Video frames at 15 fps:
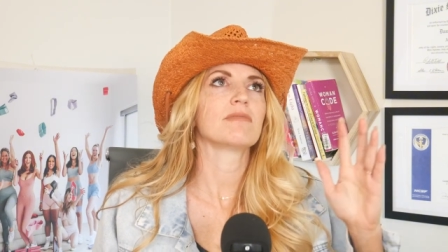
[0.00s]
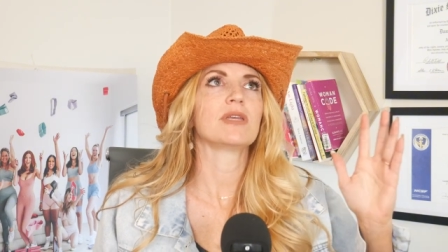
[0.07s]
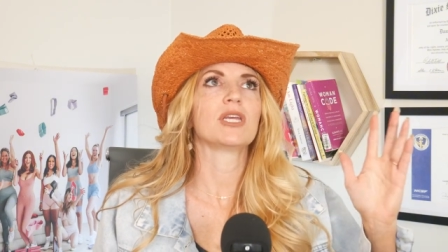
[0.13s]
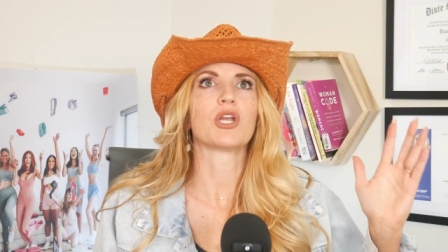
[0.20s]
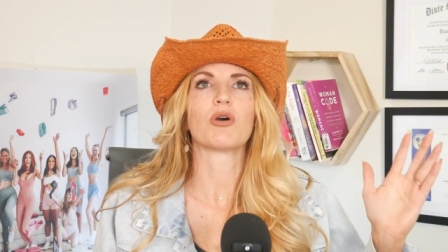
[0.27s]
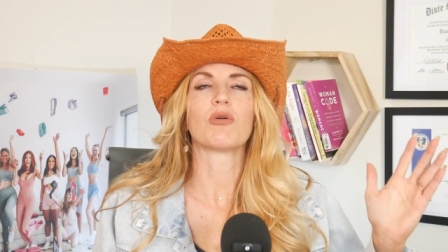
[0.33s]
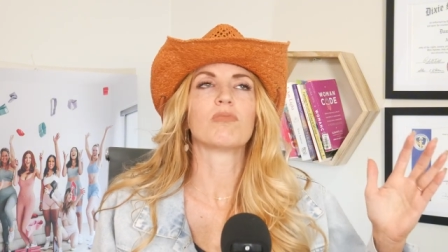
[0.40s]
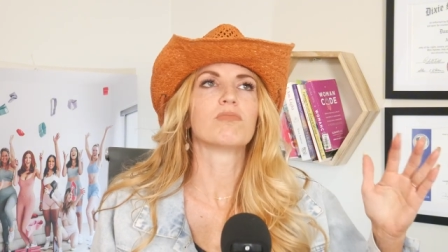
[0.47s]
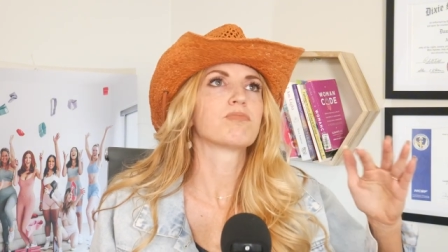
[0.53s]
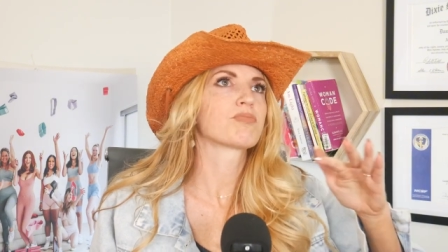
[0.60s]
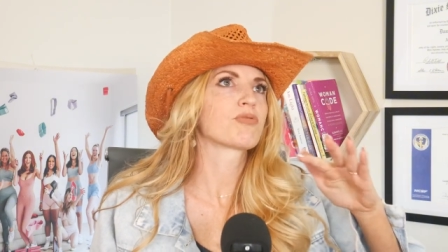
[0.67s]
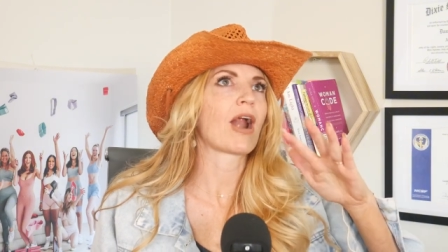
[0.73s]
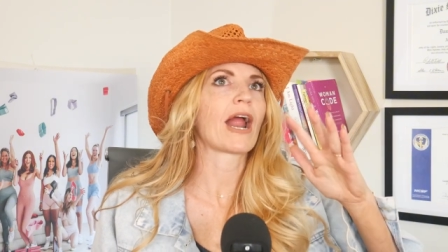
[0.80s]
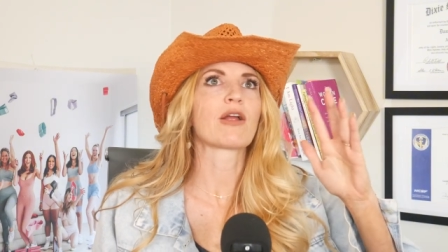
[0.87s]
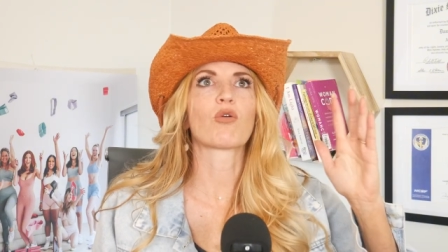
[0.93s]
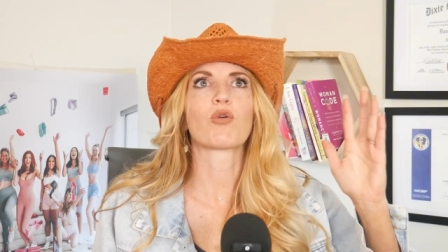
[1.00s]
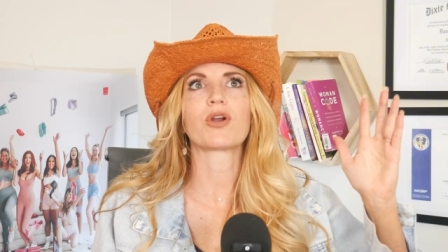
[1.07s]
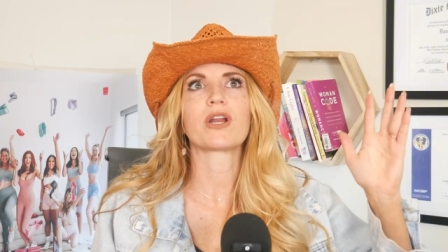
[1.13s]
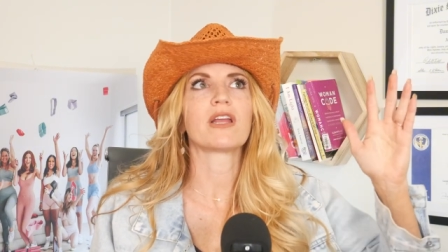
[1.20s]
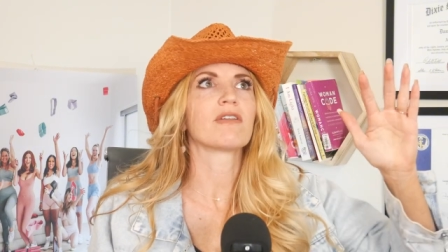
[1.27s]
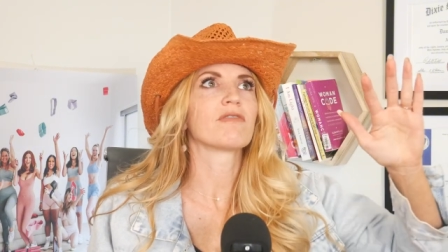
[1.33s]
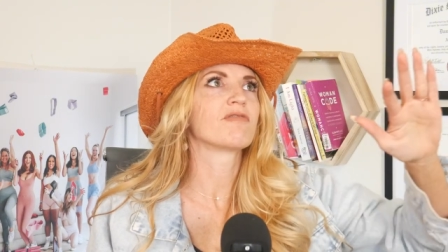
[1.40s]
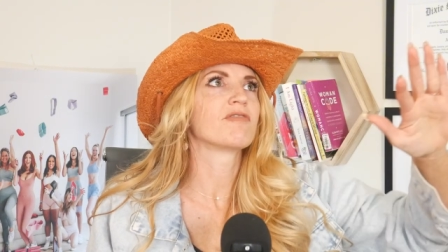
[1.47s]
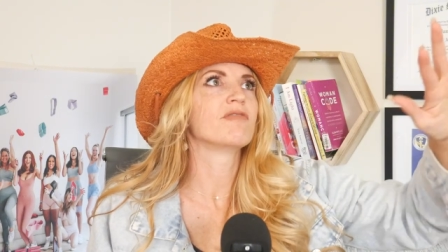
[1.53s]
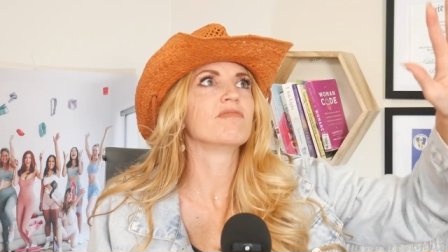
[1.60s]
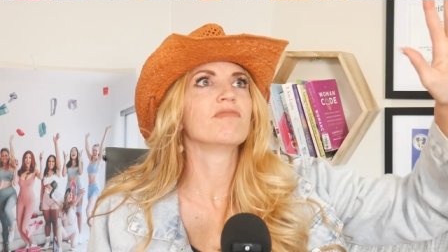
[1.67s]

you know, priority of